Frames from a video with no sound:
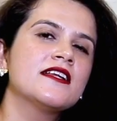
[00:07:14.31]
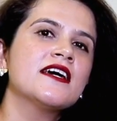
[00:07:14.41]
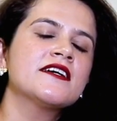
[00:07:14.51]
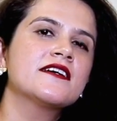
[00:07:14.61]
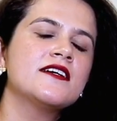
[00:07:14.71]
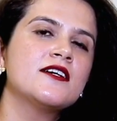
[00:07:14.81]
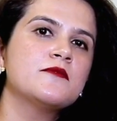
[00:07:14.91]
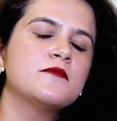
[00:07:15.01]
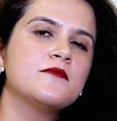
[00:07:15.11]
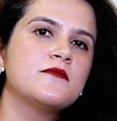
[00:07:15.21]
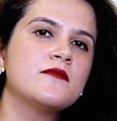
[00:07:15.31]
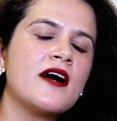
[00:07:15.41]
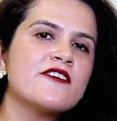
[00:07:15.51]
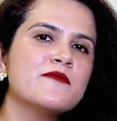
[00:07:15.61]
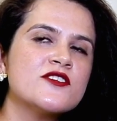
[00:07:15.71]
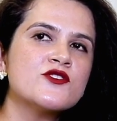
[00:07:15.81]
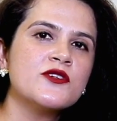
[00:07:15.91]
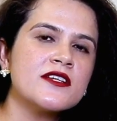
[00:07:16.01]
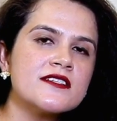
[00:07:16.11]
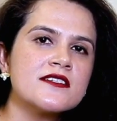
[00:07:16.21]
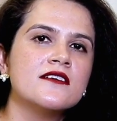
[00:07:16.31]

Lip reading: Like, I mentioned this